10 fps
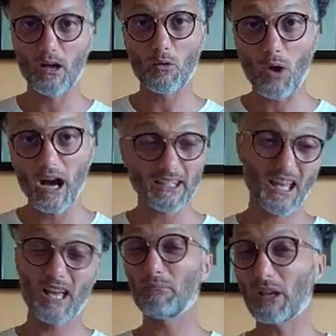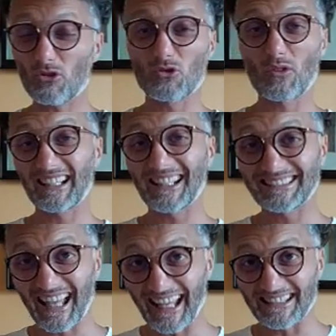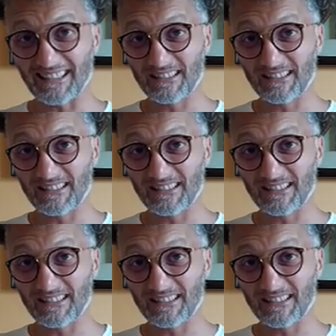Why? Because you are not dead.